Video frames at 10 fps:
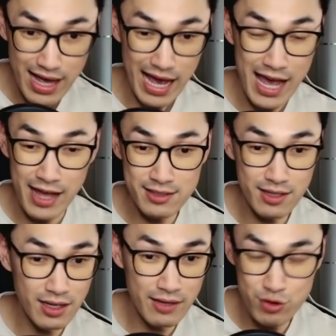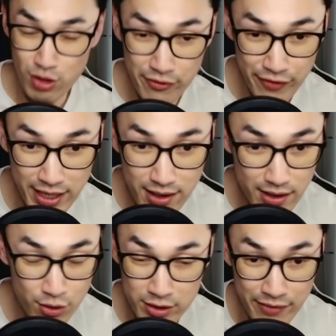And if you try to fight it,
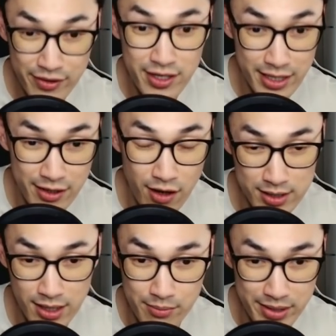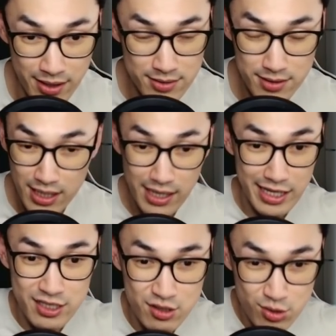you're definitely gonna get knocked out because
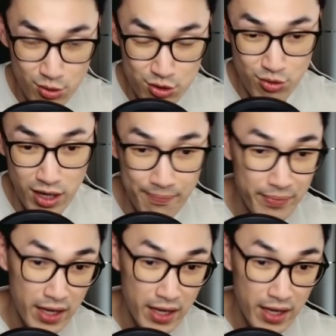it's just strong.